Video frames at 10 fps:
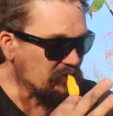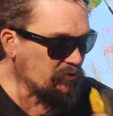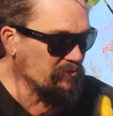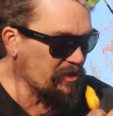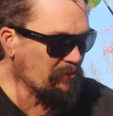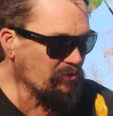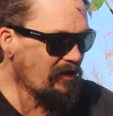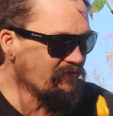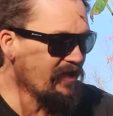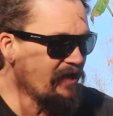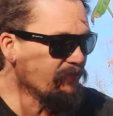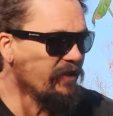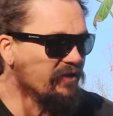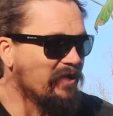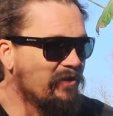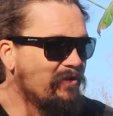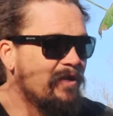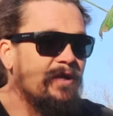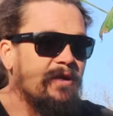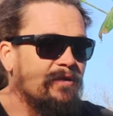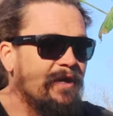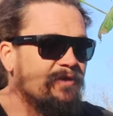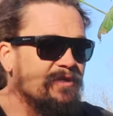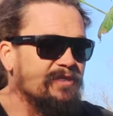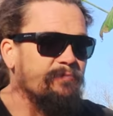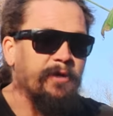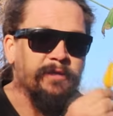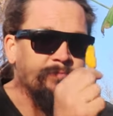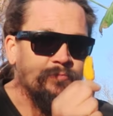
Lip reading: only pepper I've got right now like this, but